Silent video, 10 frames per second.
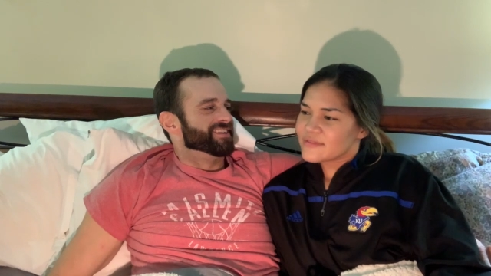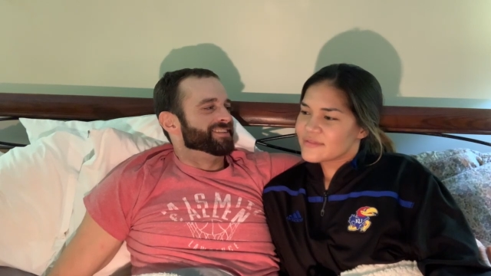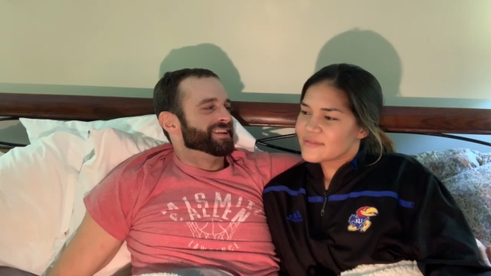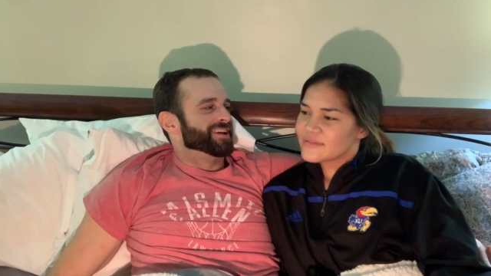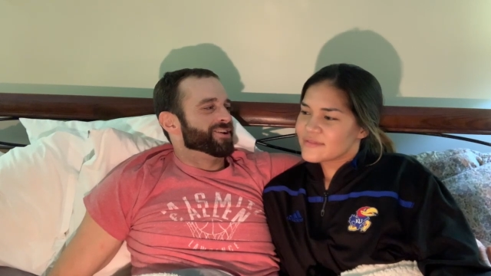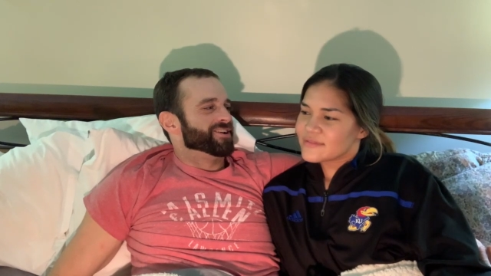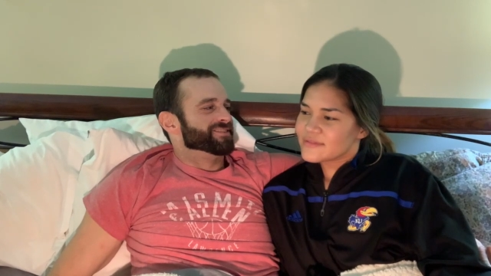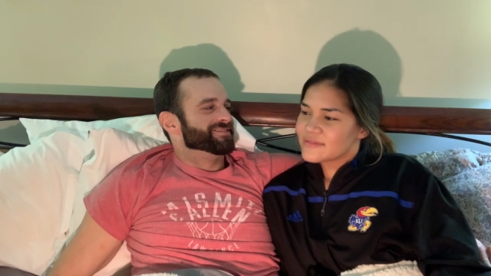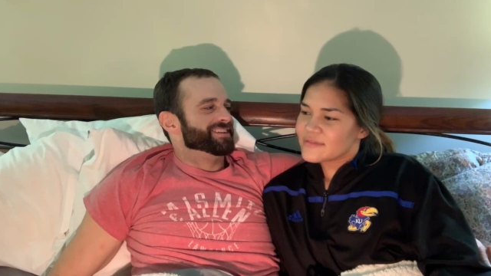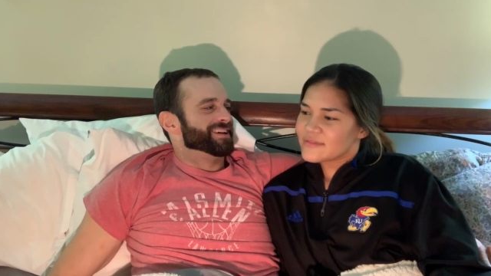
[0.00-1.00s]

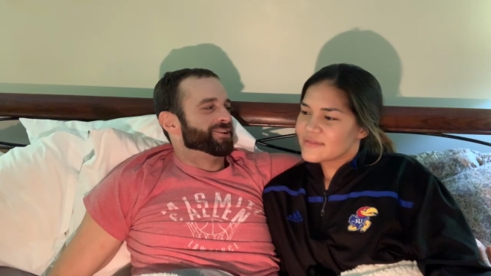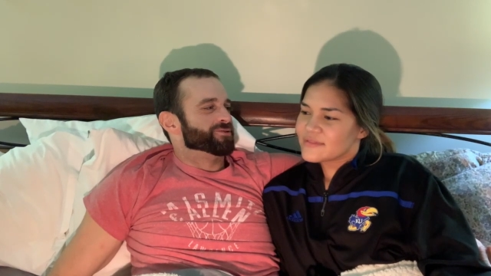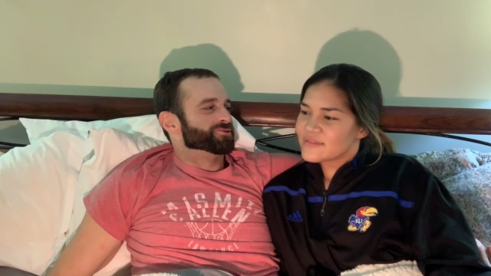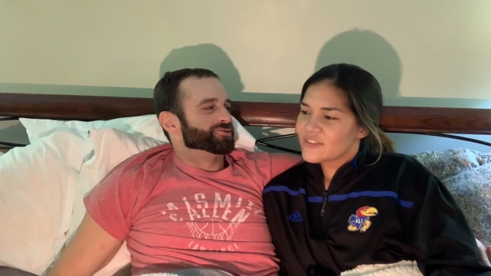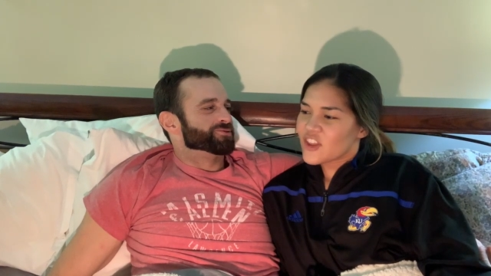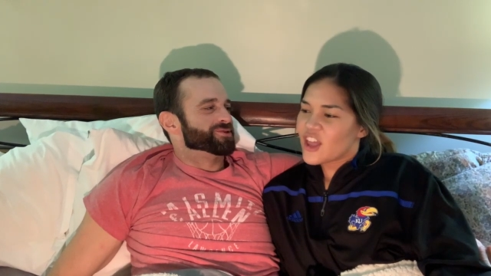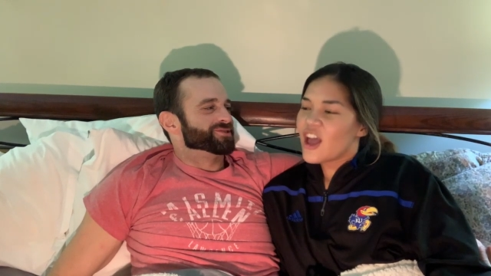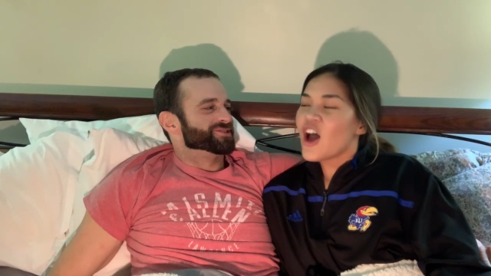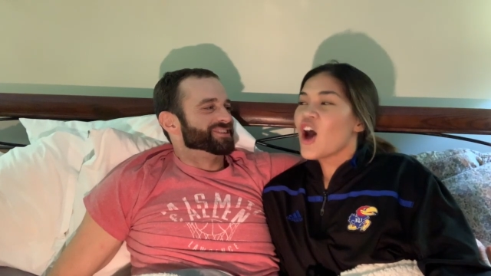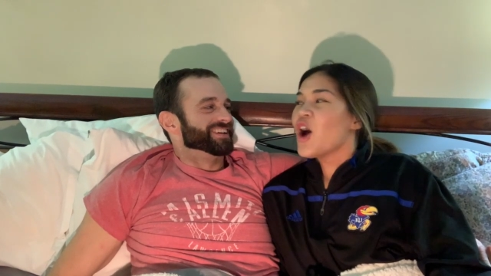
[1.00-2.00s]
Speaker 1: neon yellow
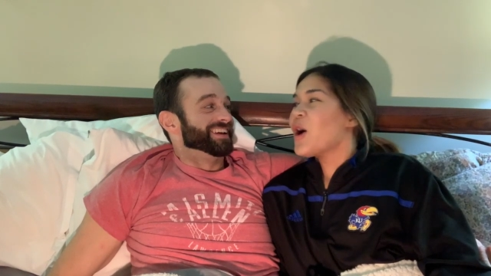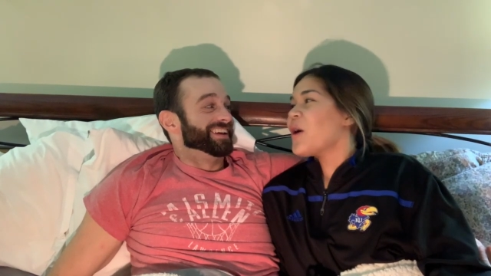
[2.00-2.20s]
shorts. Oh.